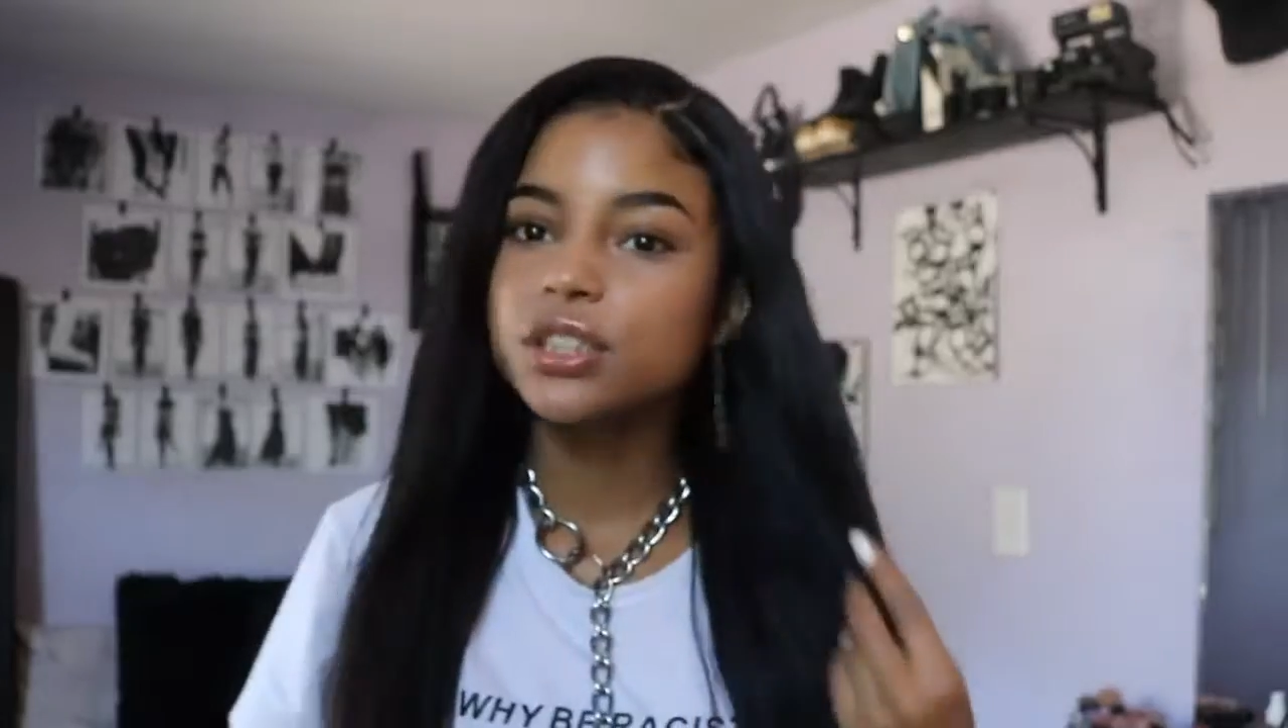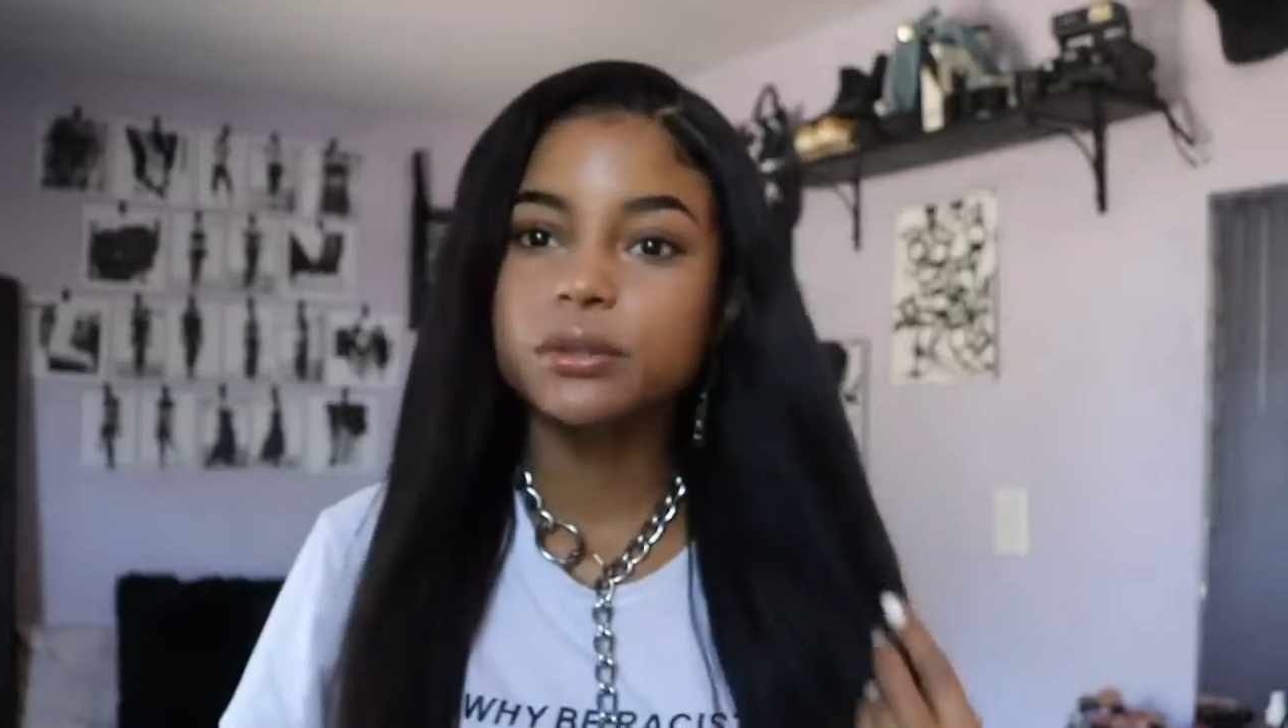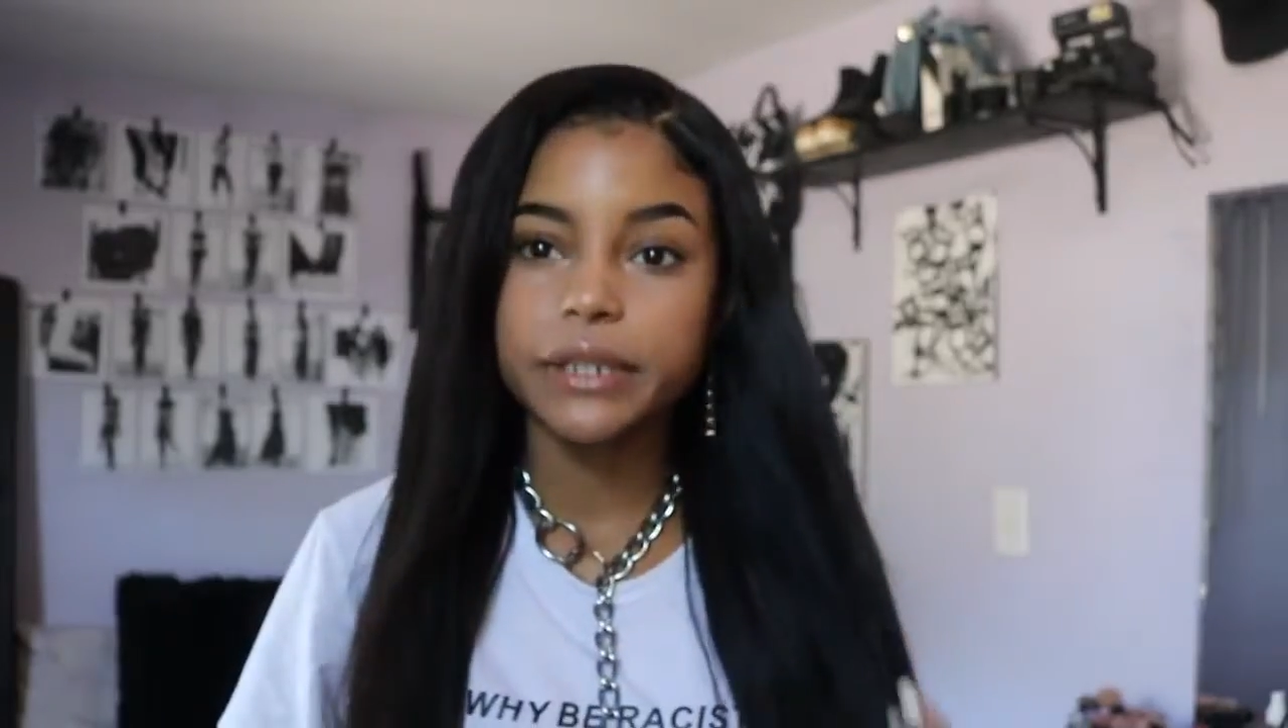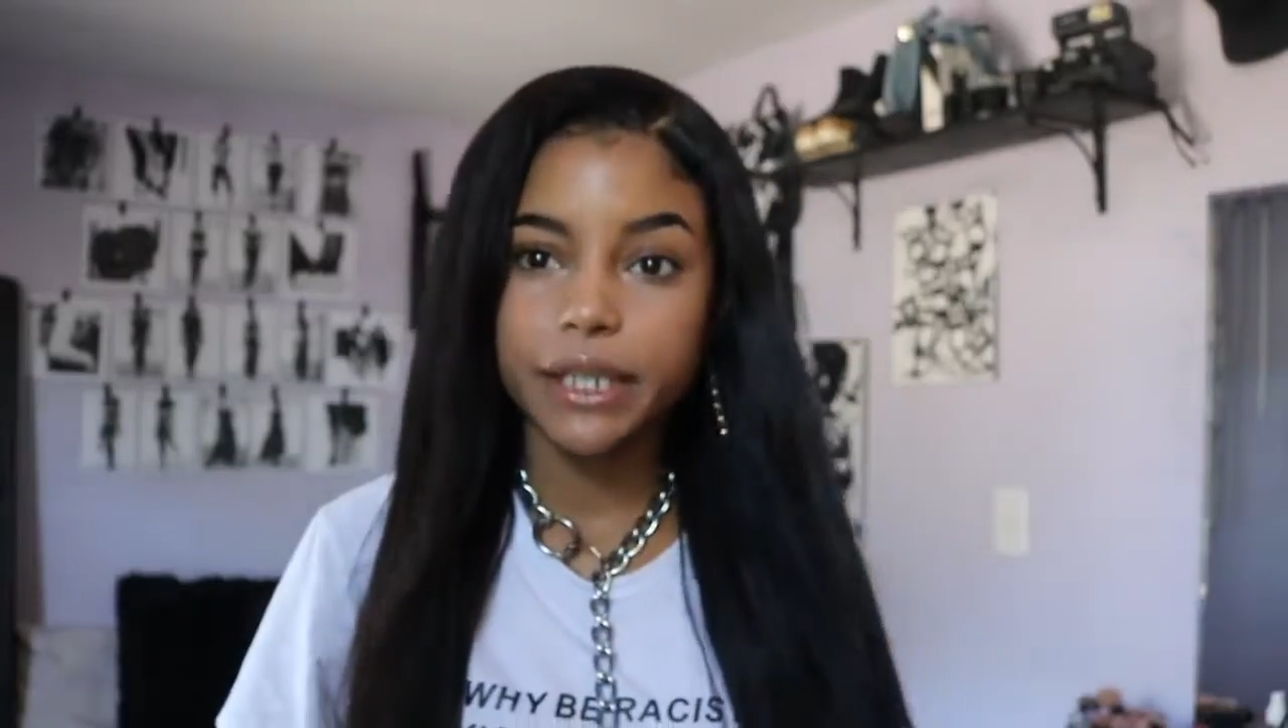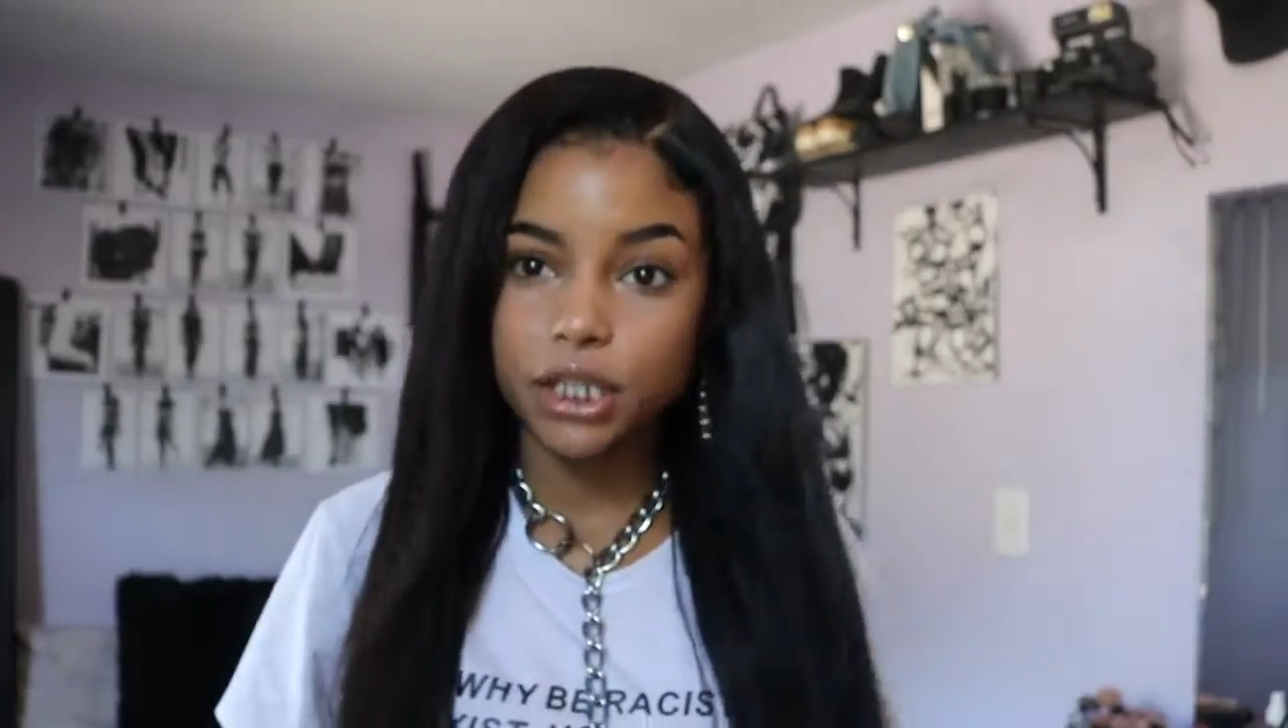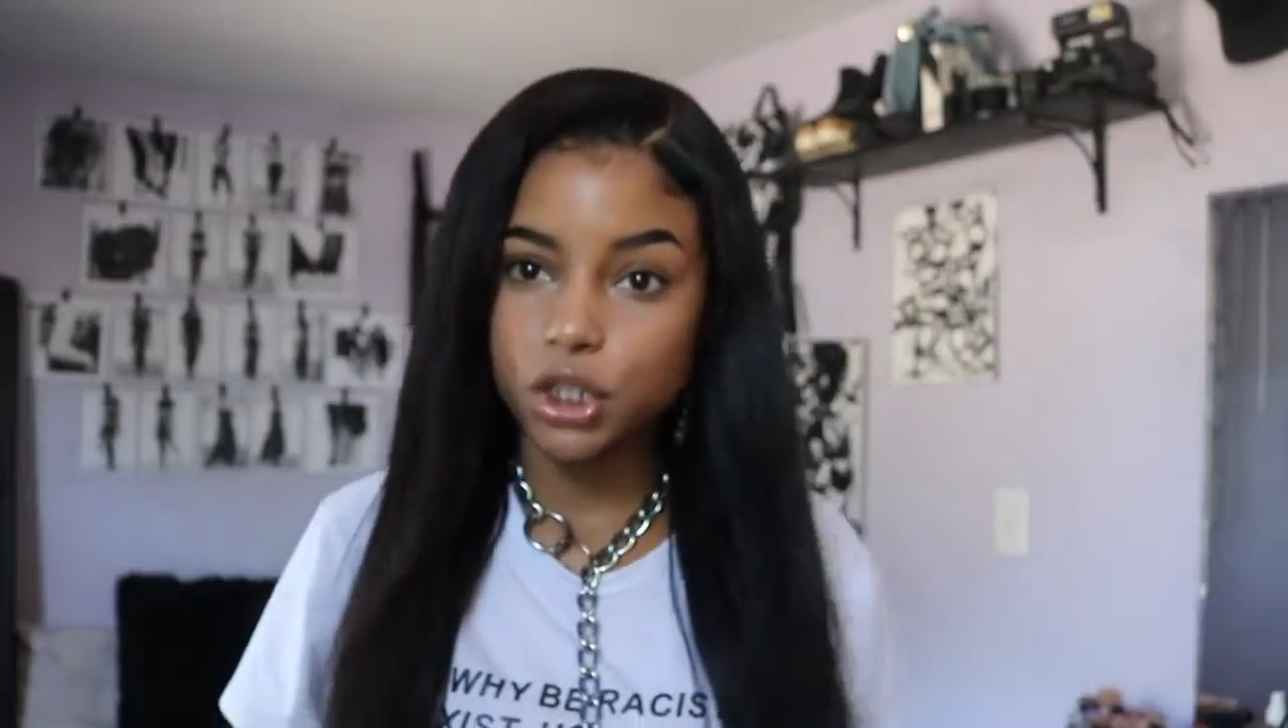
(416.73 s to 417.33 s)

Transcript: don't like a